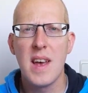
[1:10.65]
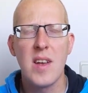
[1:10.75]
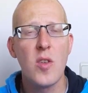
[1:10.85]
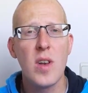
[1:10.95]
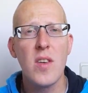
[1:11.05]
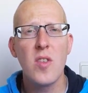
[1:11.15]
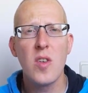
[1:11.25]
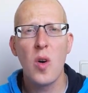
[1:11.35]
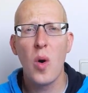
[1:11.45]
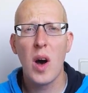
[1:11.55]
And you never
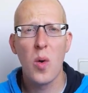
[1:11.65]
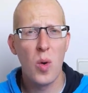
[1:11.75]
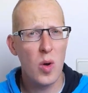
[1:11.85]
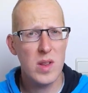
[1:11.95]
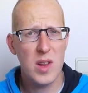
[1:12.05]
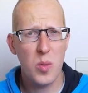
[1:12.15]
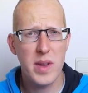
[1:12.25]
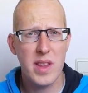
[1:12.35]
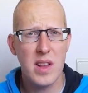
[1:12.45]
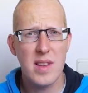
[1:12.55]
know how long that
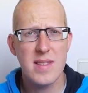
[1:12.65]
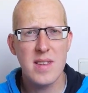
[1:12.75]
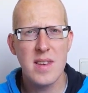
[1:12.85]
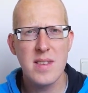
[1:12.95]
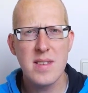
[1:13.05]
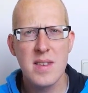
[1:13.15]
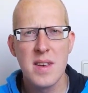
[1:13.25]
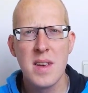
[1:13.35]
waiting list is.